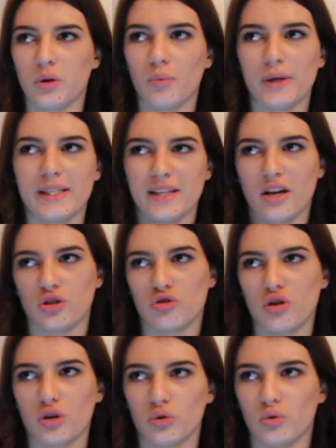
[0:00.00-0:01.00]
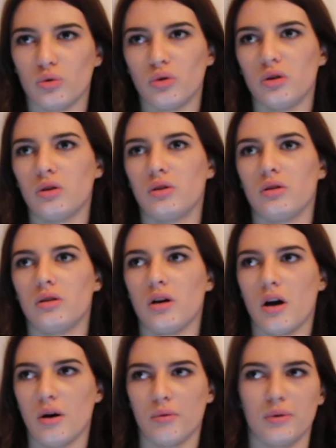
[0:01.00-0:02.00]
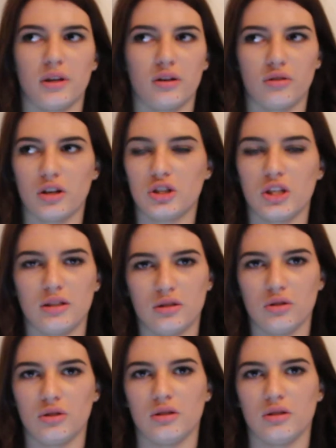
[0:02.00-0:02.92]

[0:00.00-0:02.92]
We see her struggle with her crutches